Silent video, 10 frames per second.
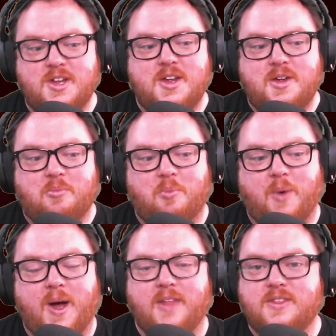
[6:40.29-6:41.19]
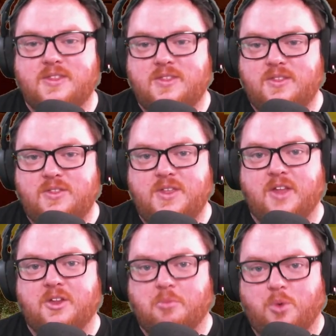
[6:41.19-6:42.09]
But the
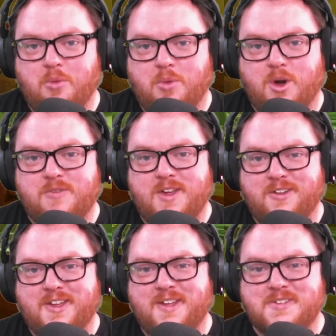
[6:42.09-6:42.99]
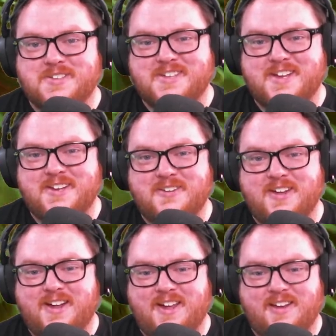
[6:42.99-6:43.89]
other important part of Enclave is that you can
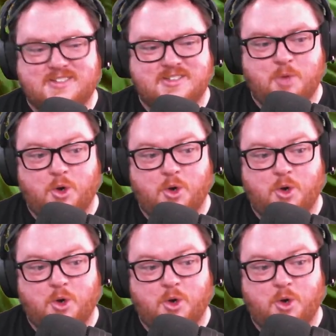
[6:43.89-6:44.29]
get some